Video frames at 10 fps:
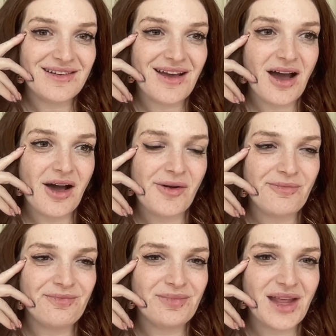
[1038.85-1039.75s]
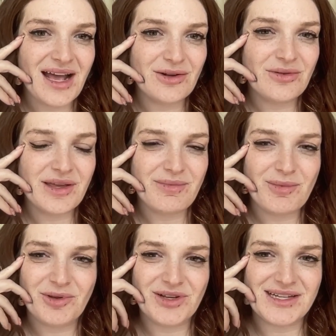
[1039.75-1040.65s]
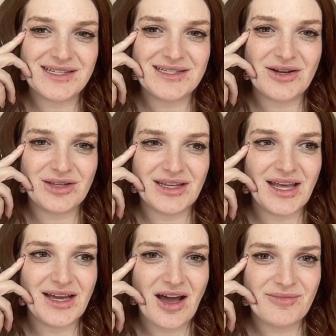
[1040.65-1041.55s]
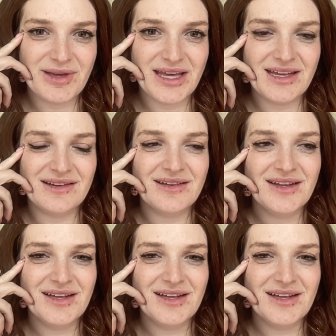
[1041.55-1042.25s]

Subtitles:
I don't think people are necessarily like coming in